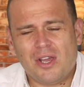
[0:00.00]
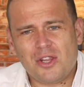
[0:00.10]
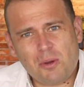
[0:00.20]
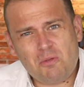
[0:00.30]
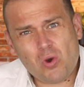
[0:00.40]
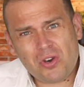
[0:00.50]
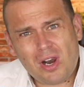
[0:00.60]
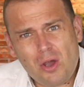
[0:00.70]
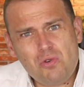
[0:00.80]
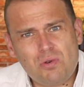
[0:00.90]
If you want
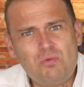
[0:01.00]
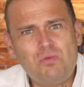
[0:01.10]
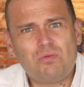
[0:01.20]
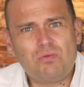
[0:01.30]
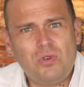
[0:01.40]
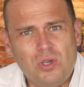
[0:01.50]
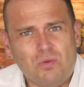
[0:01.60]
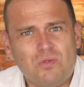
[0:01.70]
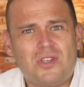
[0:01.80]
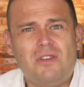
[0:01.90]
local
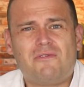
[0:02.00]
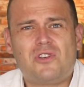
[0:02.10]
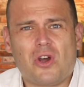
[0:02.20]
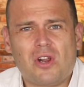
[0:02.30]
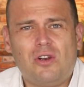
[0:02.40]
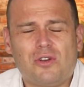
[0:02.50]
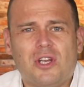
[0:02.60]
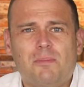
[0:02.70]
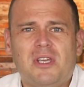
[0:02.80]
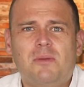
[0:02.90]
news, you've got to look
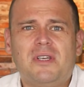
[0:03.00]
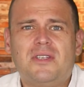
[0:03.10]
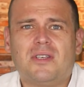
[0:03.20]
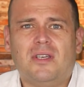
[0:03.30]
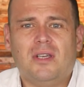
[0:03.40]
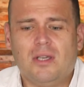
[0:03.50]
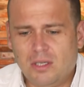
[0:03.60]
at the BBC.